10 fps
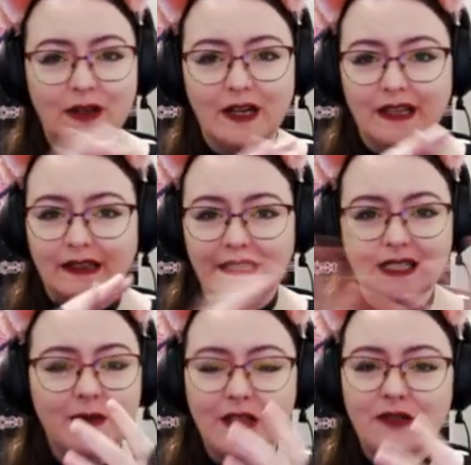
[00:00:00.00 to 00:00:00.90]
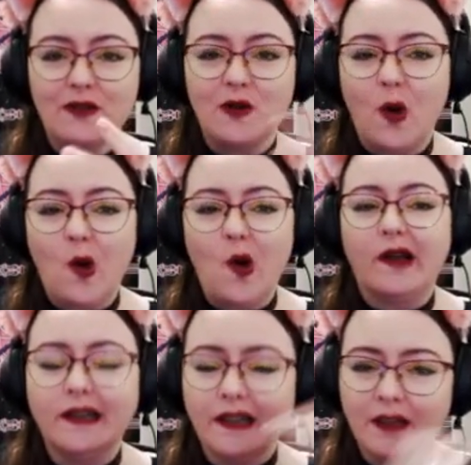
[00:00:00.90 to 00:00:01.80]
in this playthrough or
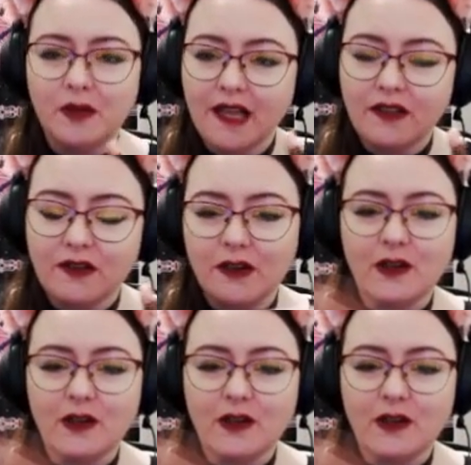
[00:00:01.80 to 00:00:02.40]
another playthrough,